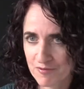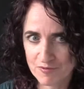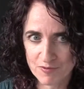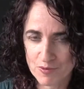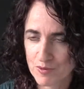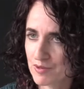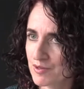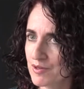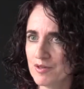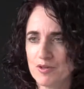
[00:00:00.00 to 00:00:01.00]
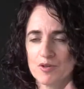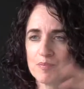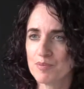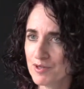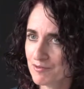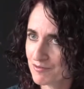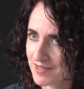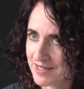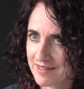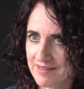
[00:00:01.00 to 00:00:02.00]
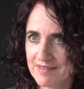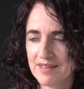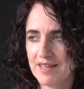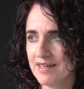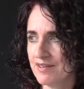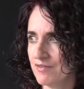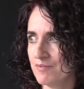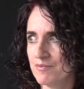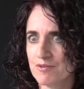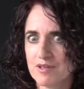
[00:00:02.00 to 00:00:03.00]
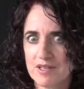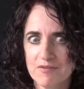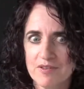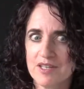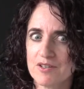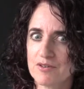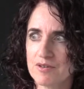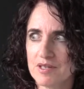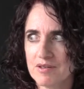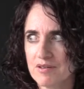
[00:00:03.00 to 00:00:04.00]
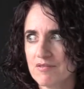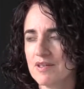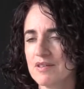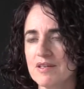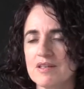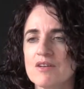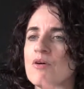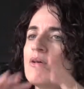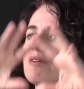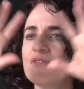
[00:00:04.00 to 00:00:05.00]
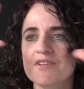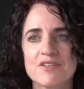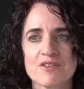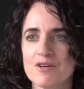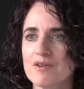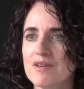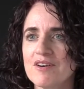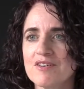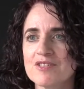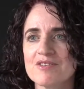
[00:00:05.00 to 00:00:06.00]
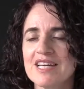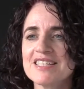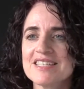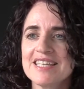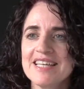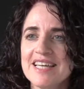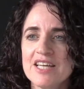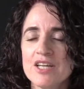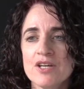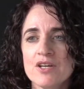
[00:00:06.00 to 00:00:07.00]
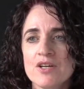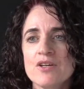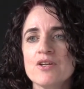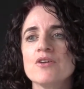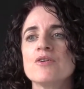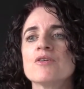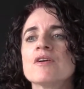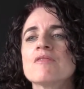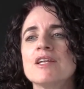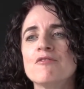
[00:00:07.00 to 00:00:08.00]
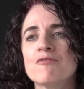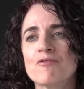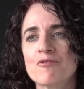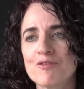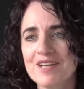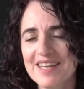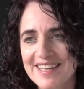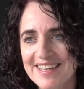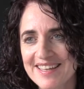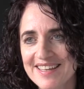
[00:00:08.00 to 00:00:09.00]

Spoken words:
for your boyfriend, and should I fake, should I not fake, all of this is going on. So actually, you're not really free